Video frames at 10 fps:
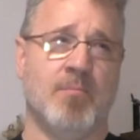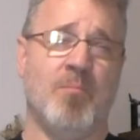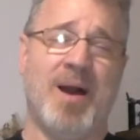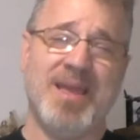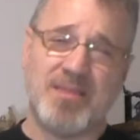
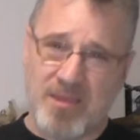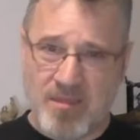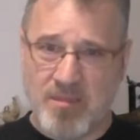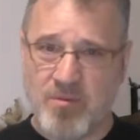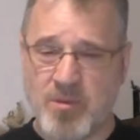
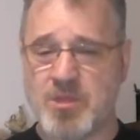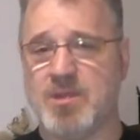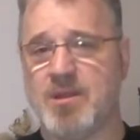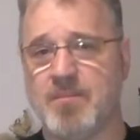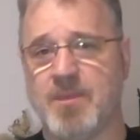Might do a
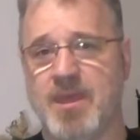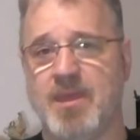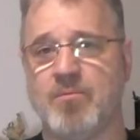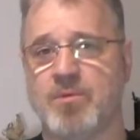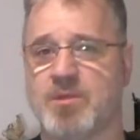G-Dub
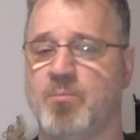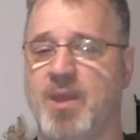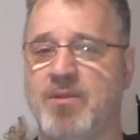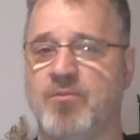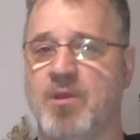kit with some
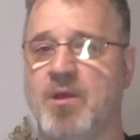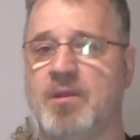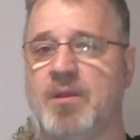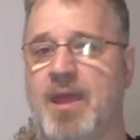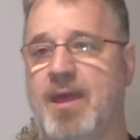
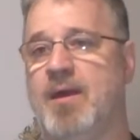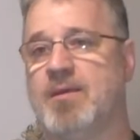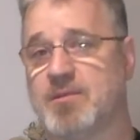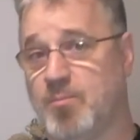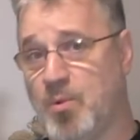Patreon
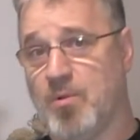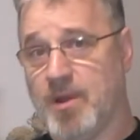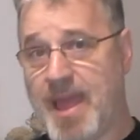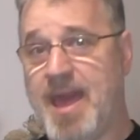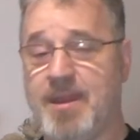
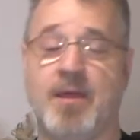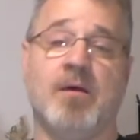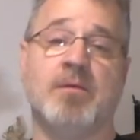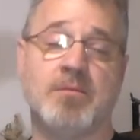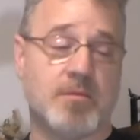support
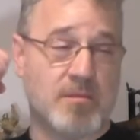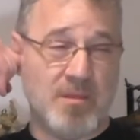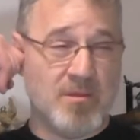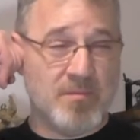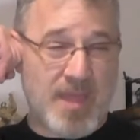add-ons,
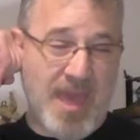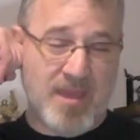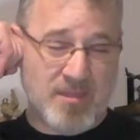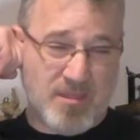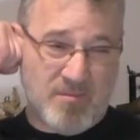you know,
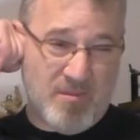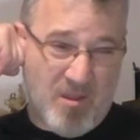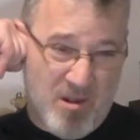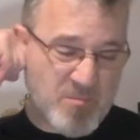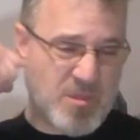heads and
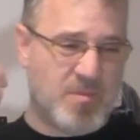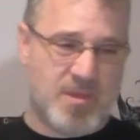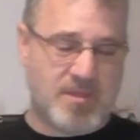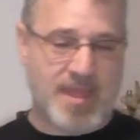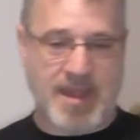arms and
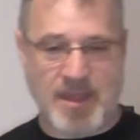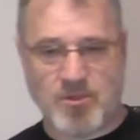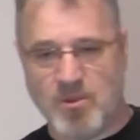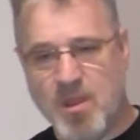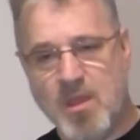things of that
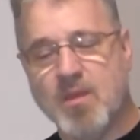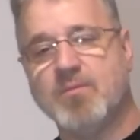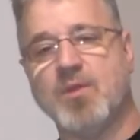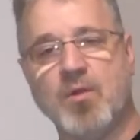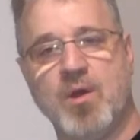nature.
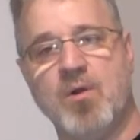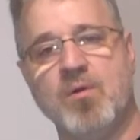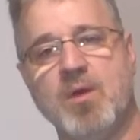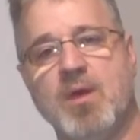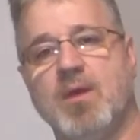Don't
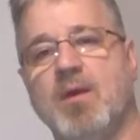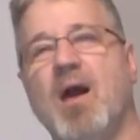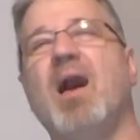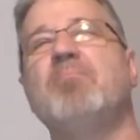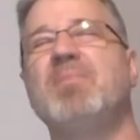know.
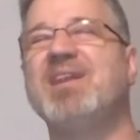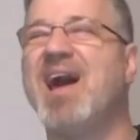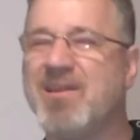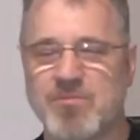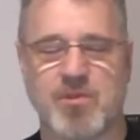
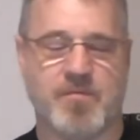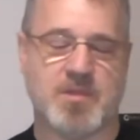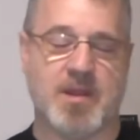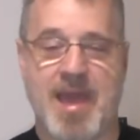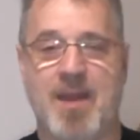Not even sure if
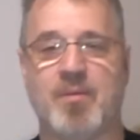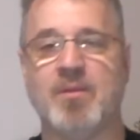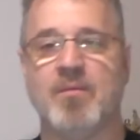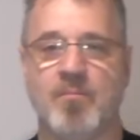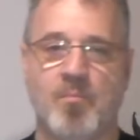it's going to
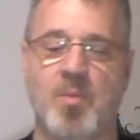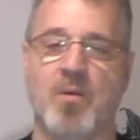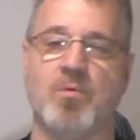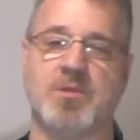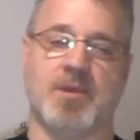happen,
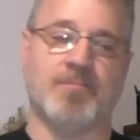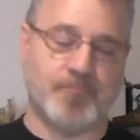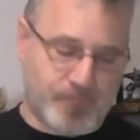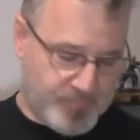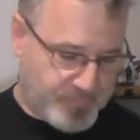but we'll see.
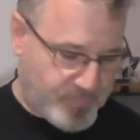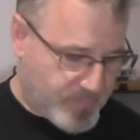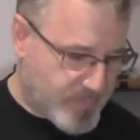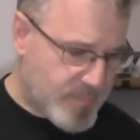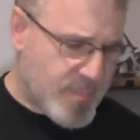
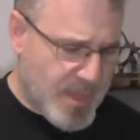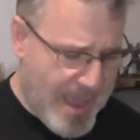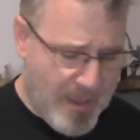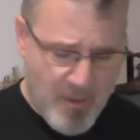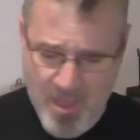
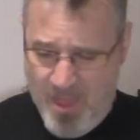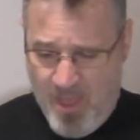Now,